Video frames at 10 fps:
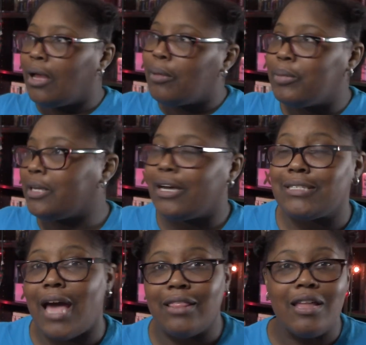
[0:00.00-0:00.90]
because
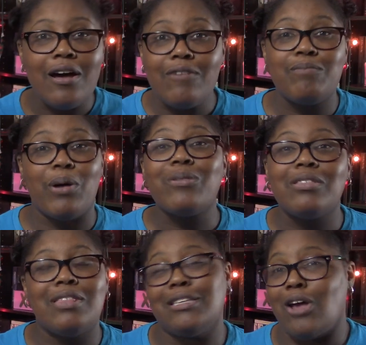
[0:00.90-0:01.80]
I love both
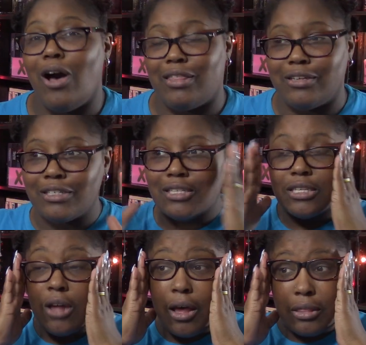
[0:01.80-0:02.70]
of these authors.
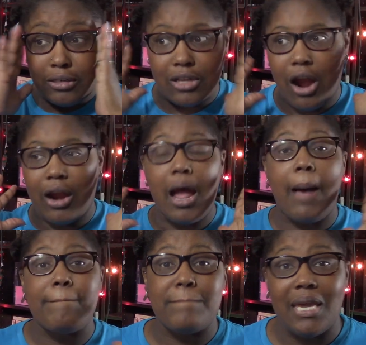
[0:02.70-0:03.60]
These authors are
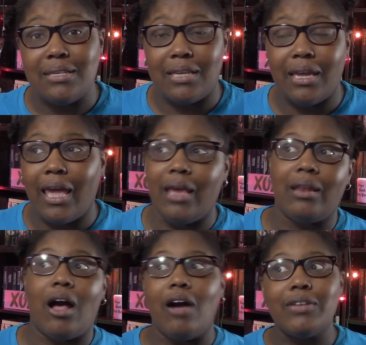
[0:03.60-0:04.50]
amazing, and
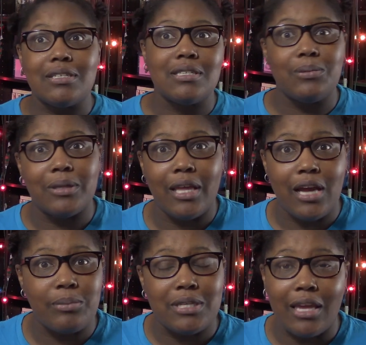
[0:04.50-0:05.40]
obviously when they
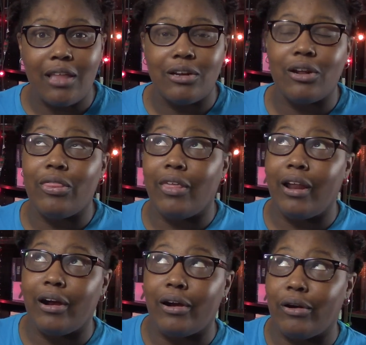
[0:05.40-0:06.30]
come together,
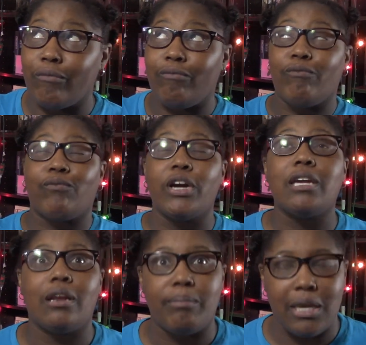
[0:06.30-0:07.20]
they're
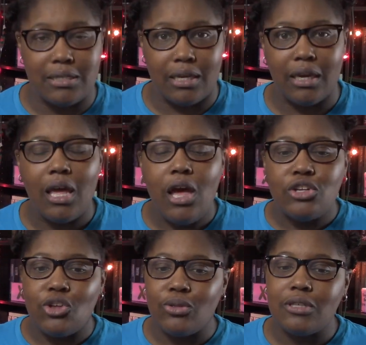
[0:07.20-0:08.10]
freaking amazing.
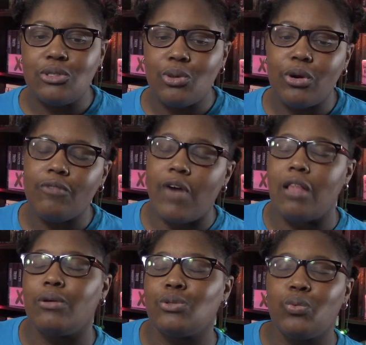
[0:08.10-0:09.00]
So this story
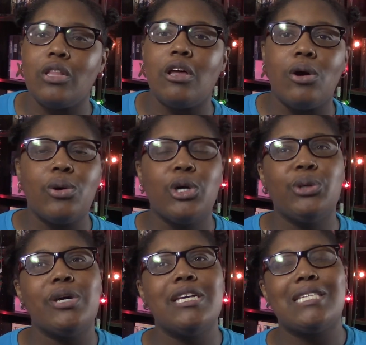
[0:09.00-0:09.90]
follows Willow,
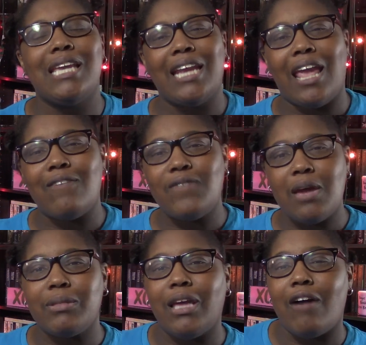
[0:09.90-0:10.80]
who is in a
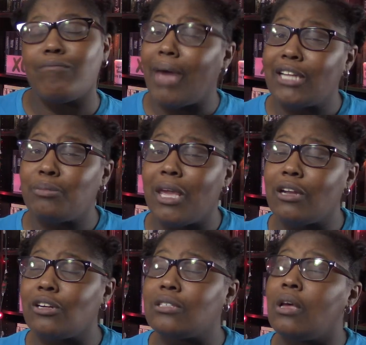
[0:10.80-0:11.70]
family of
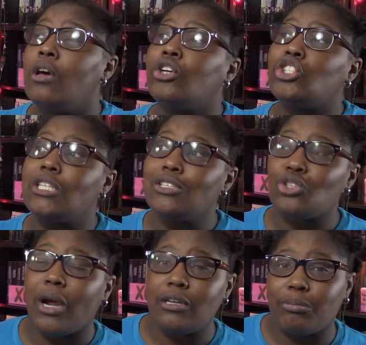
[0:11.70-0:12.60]
matchmakers. She's
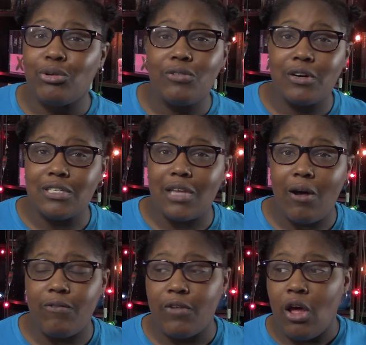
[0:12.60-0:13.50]
trying to prove
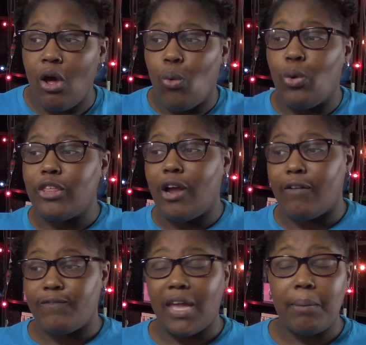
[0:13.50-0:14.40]
herself with her
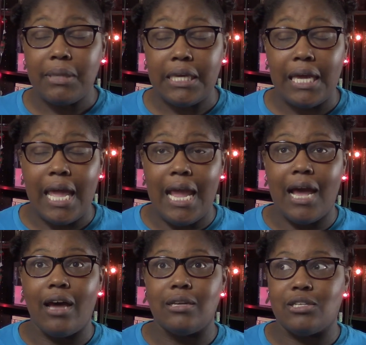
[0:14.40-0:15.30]
family
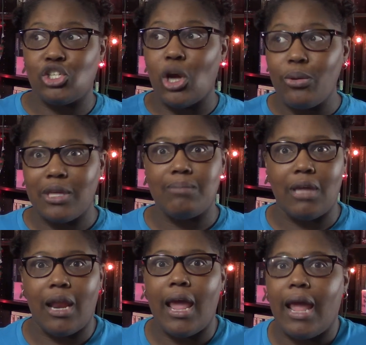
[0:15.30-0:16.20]
and show them
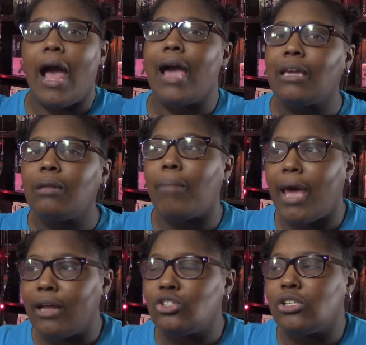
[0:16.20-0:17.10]
that, hey, I can
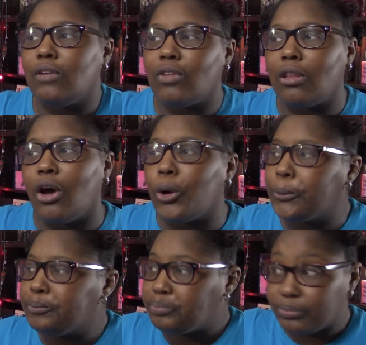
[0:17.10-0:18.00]
match, even
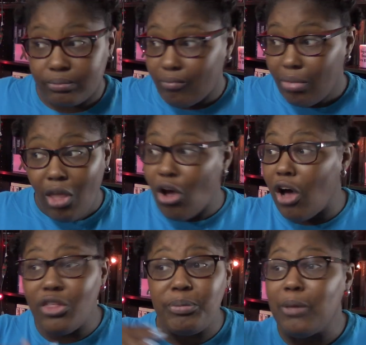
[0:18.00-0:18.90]
though
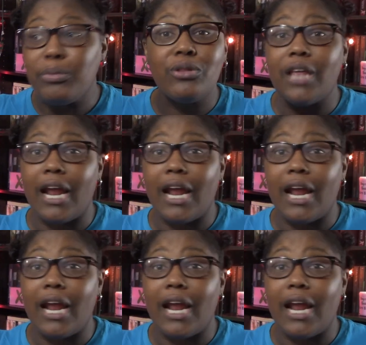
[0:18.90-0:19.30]
all the people that